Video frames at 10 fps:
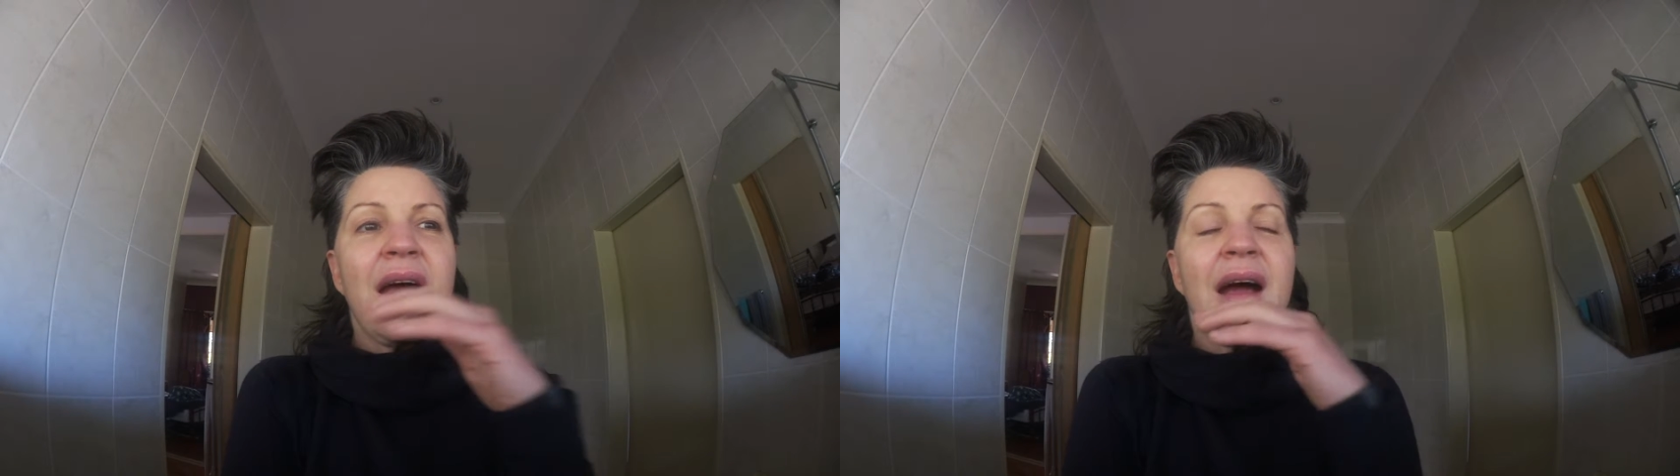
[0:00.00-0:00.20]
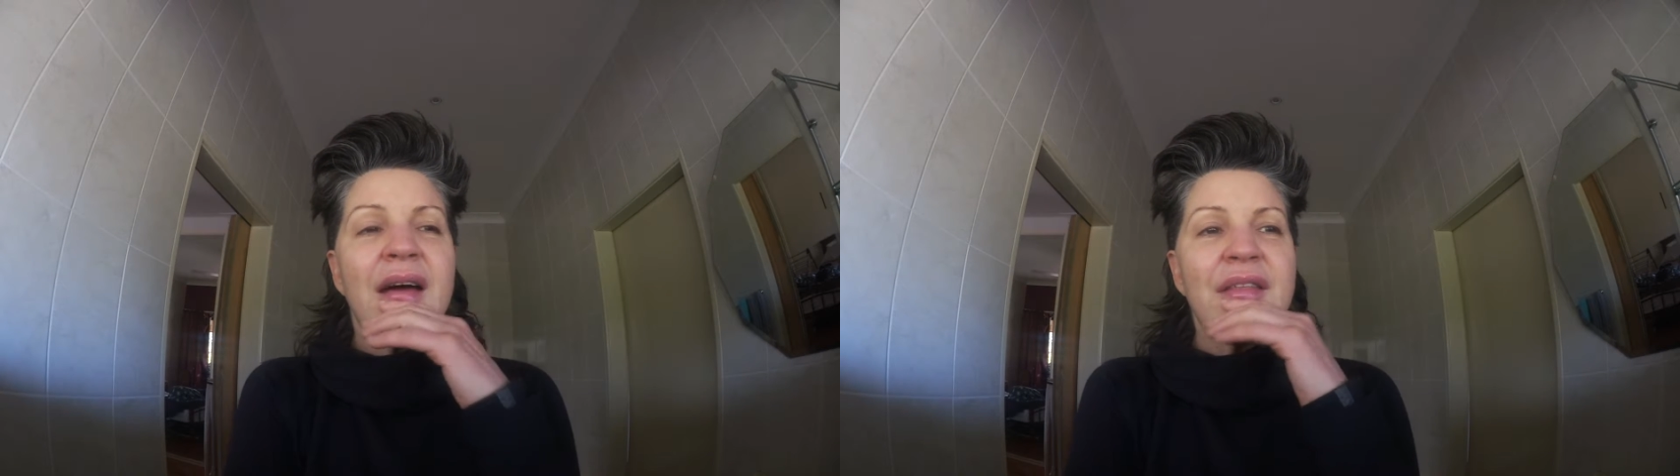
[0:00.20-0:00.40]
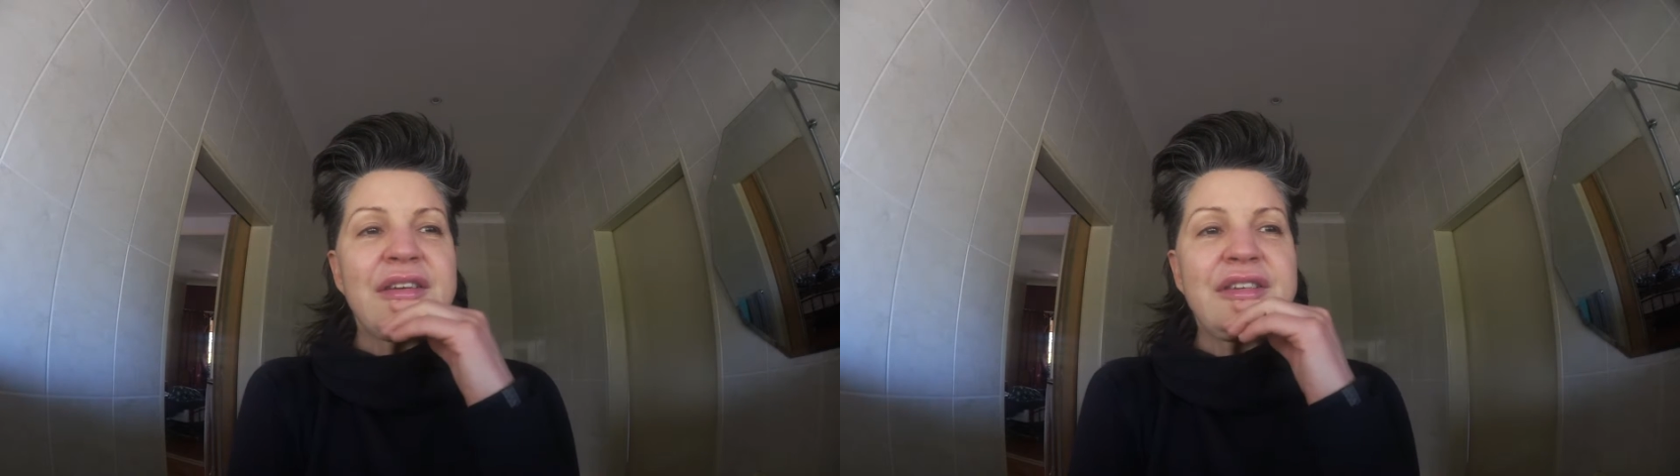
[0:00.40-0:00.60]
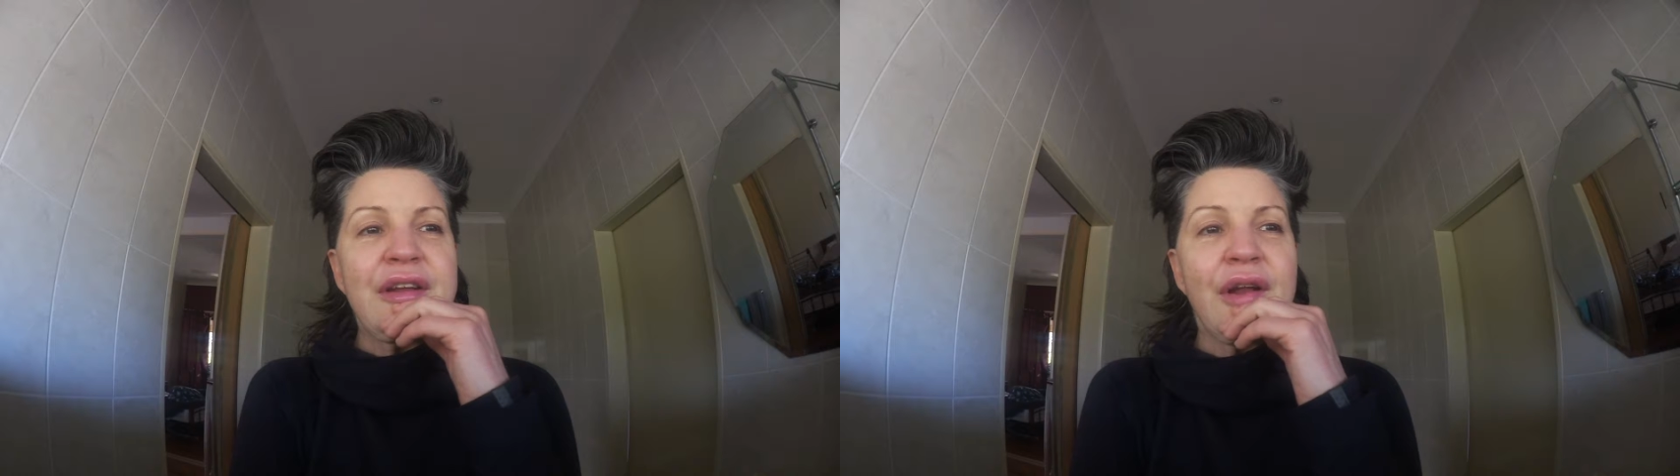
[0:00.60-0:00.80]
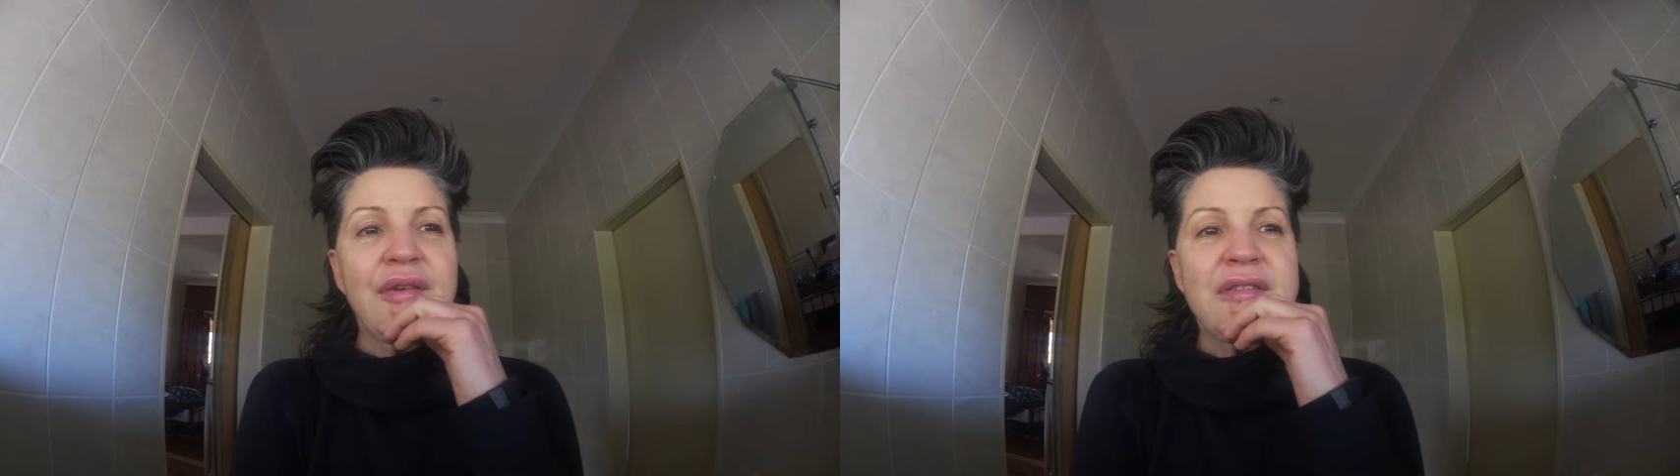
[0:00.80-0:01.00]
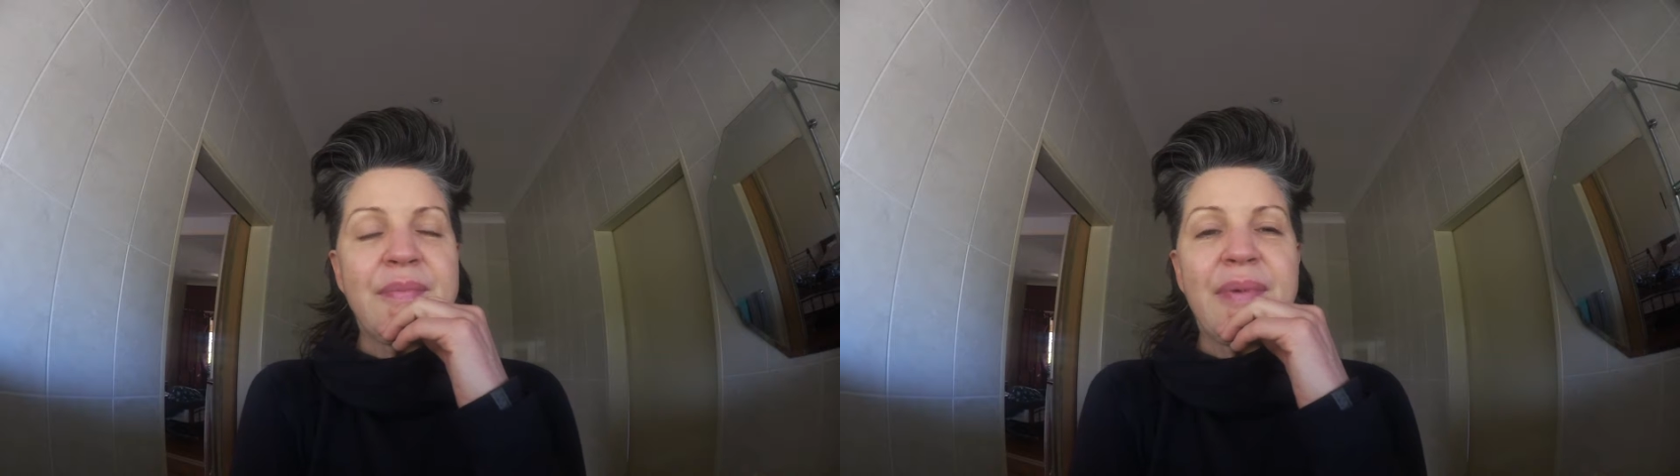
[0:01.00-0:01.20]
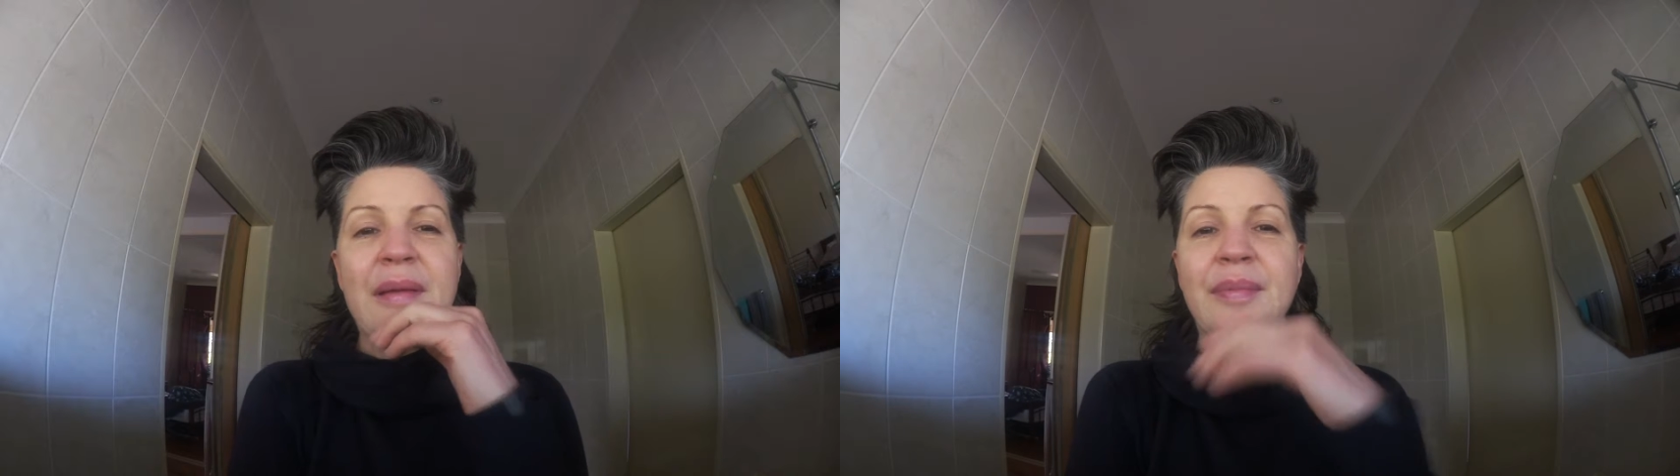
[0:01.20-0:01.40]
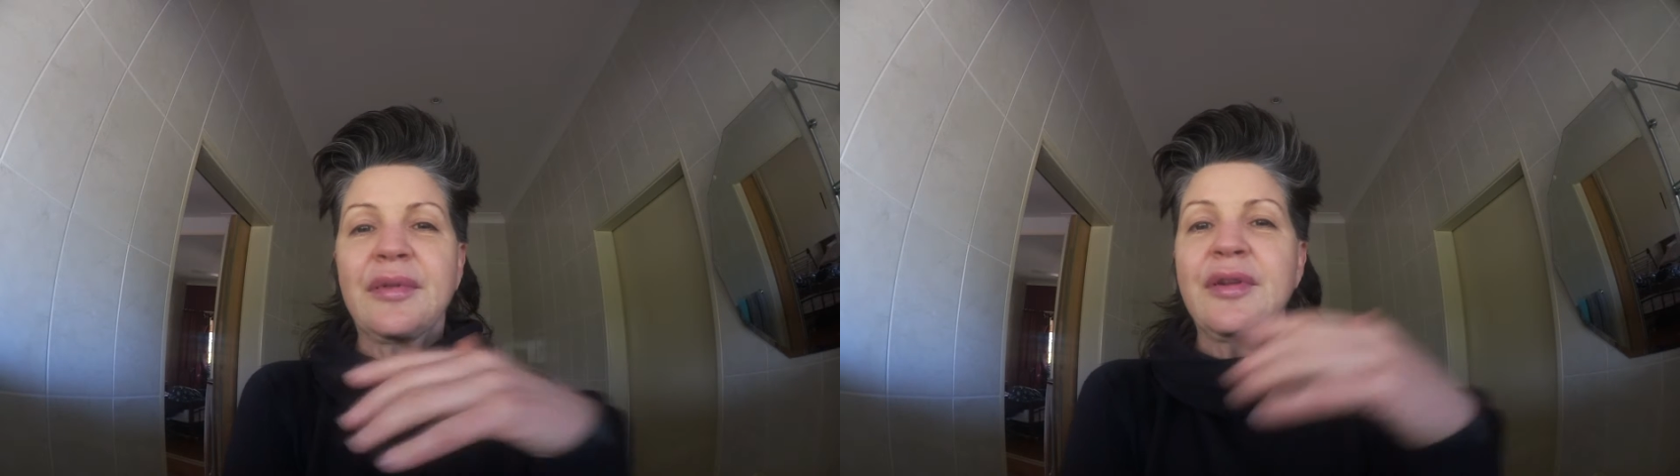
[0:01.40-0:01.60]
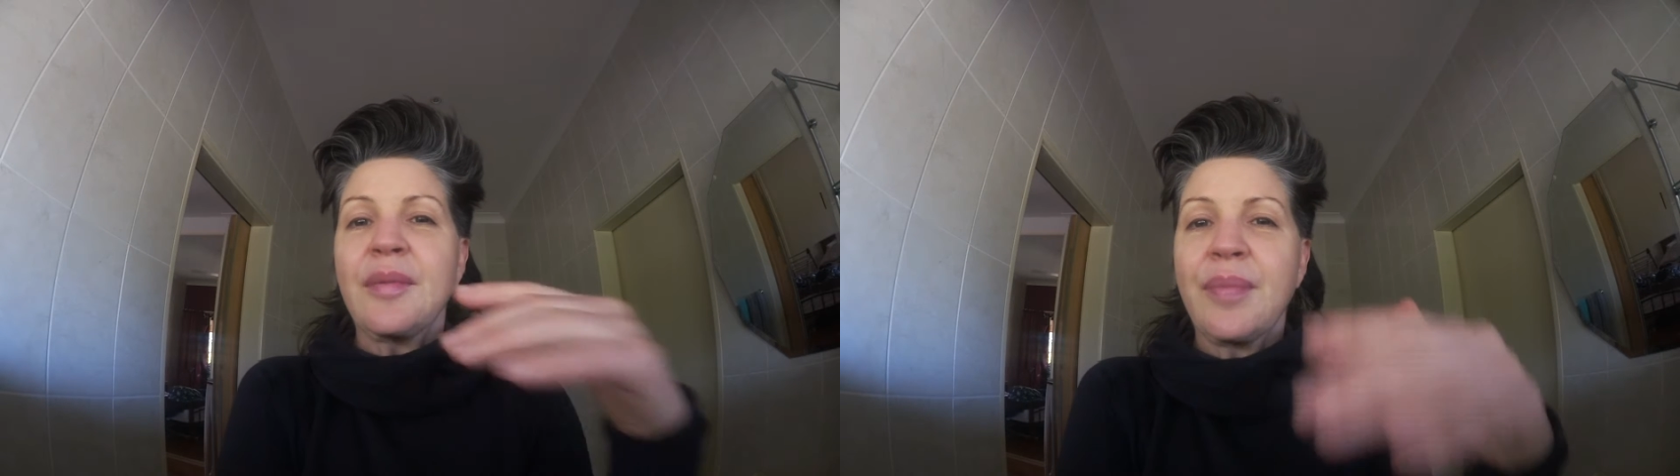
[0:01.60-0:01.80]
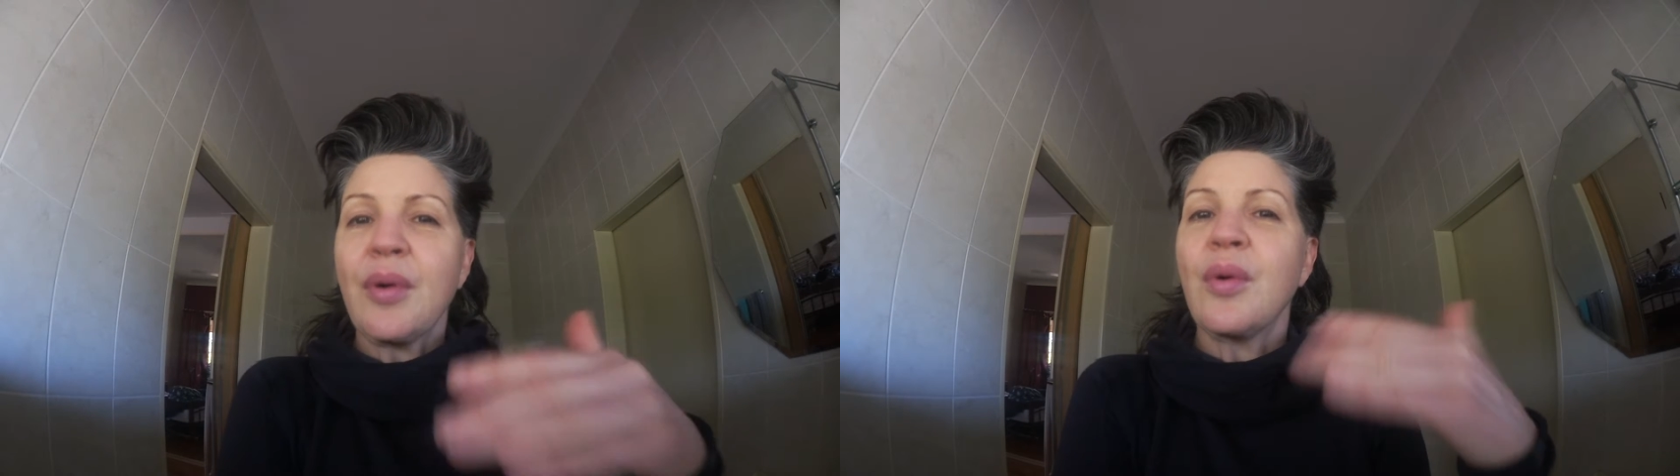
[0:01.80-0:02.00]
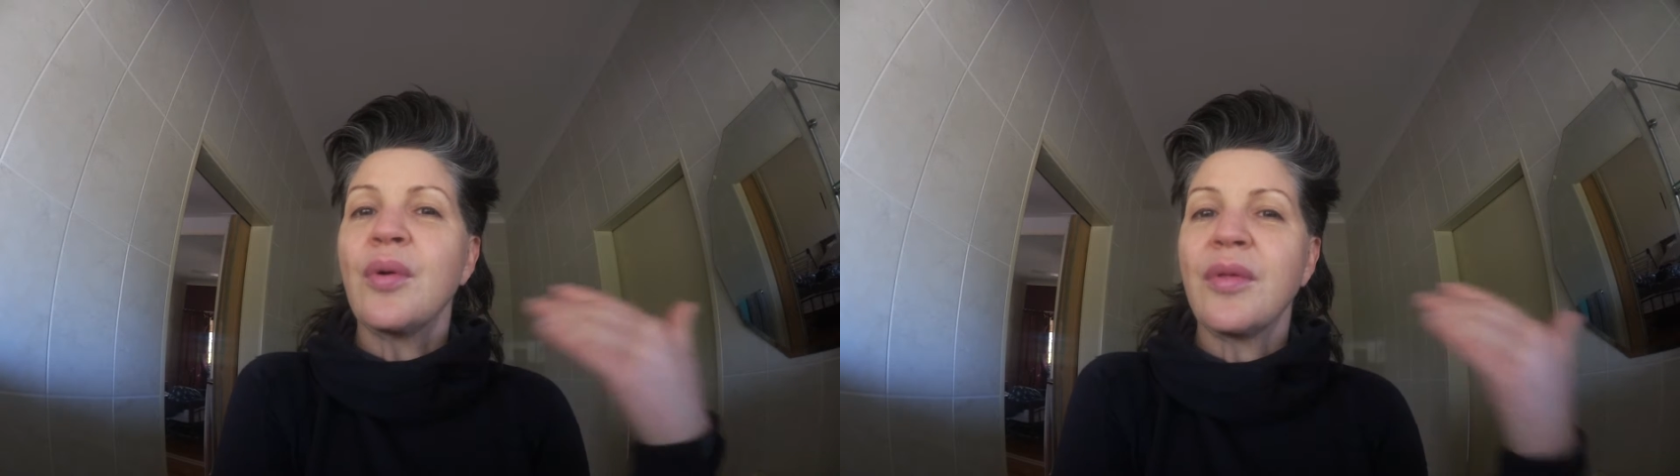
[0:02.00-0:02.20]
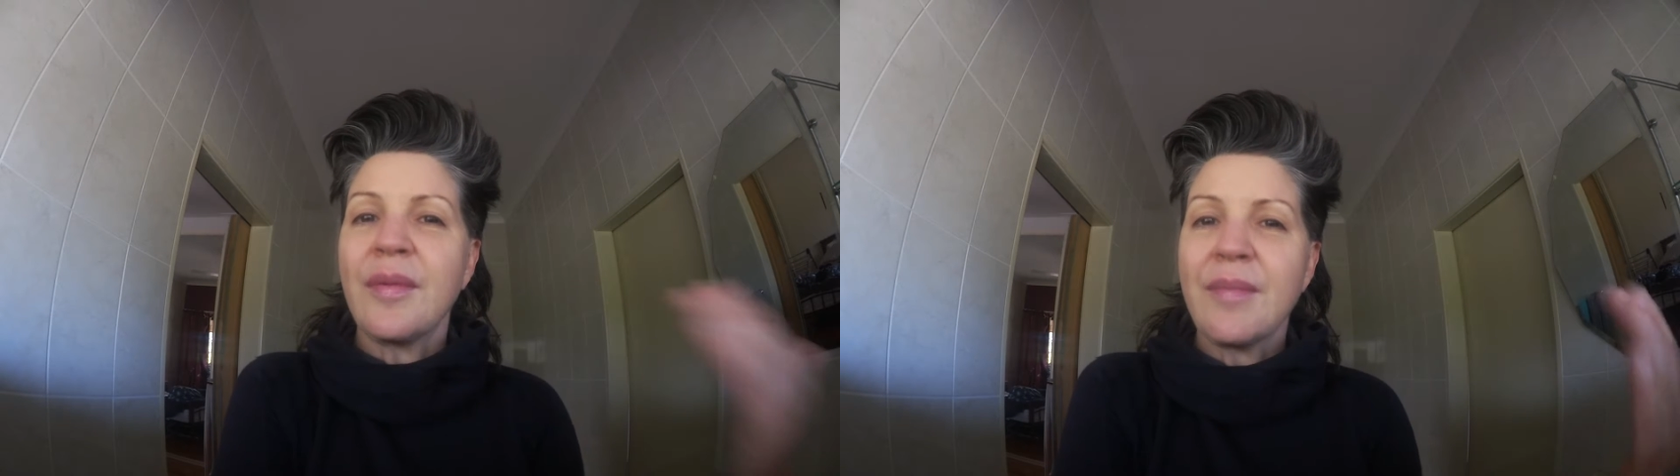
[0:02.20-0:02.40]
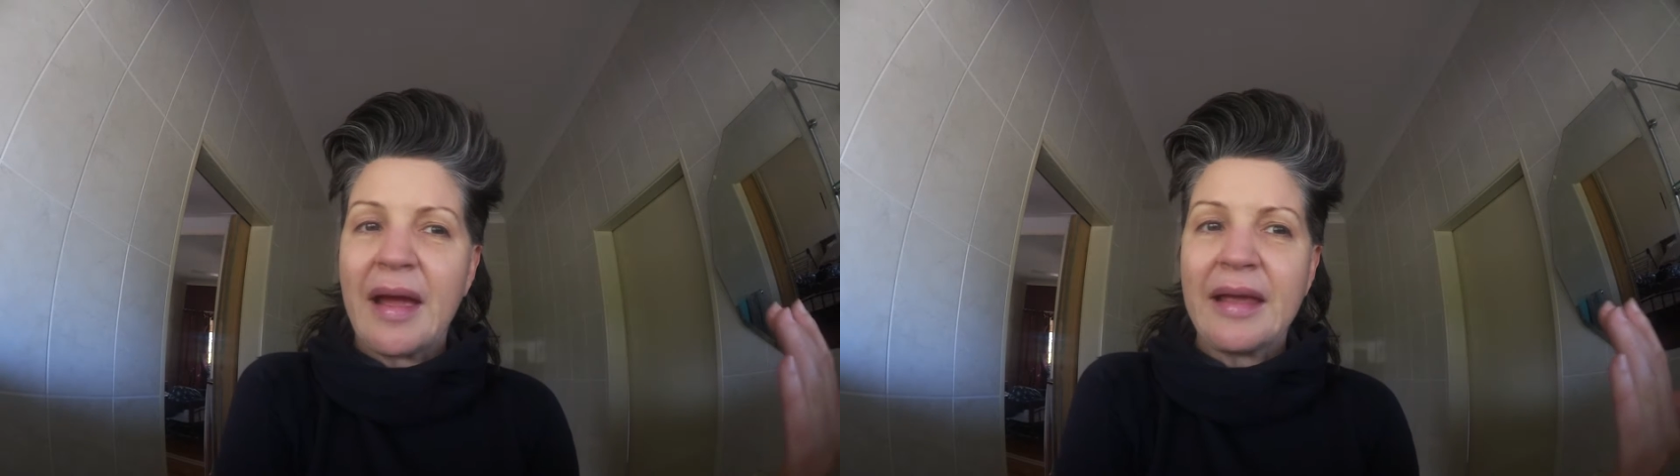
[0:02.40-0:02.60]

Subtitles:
that she knows the people in Nepal that